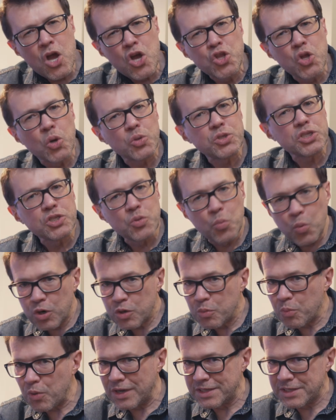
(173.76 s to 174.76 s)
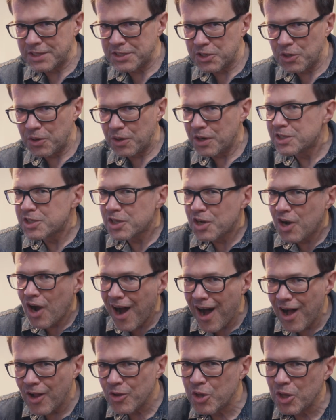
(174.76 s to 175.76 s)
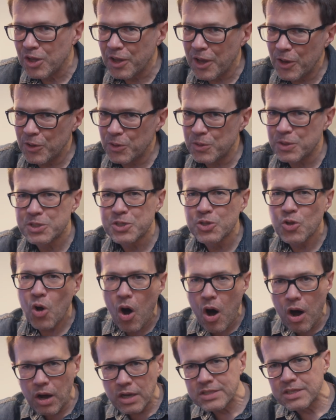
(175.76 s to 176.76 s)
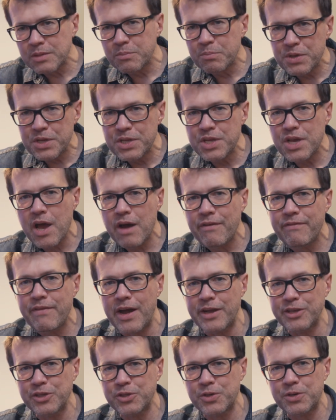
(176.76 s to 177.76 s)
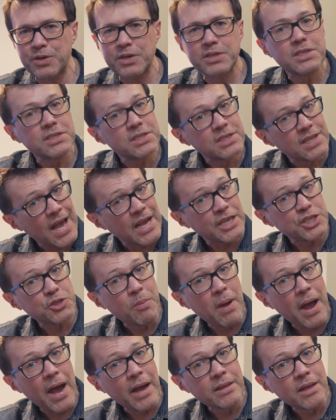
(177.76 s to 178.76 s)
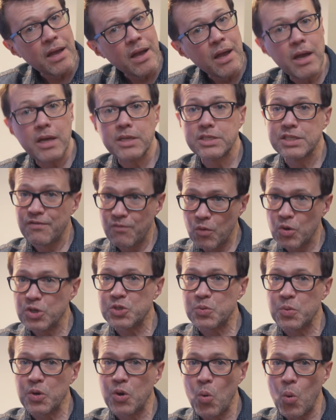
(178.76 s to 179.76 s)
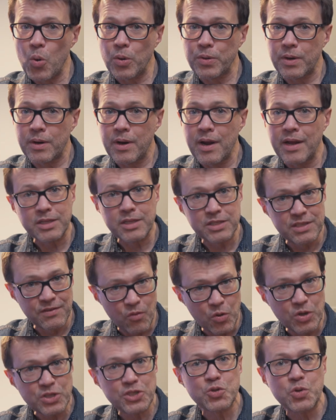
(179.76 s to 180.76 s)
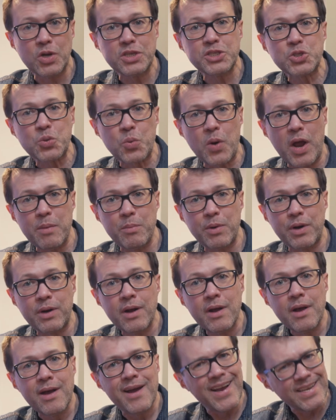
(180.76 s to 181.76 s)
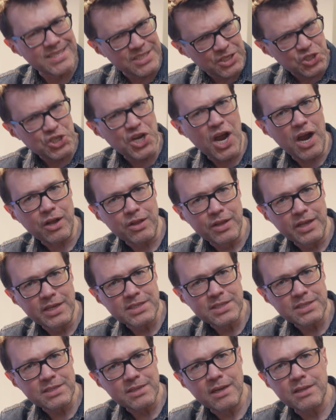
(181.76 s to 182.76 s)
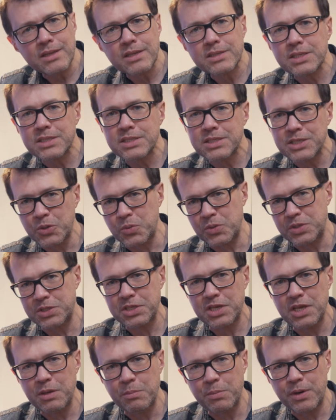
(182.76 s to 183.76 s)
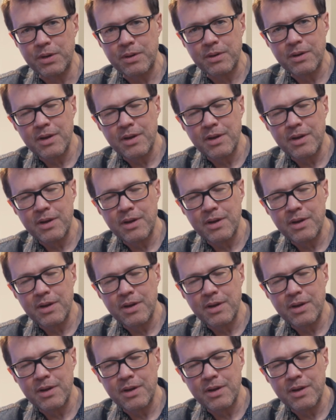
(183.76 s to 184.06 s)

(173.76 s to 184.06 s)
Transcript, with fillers: Notes is a word processor, it's a calculator, it's an awesome PDF editor, it's a sketchpad, it's a voice recorder, it's a voice transcriber, it's a checklist, and it's a secrets keeper.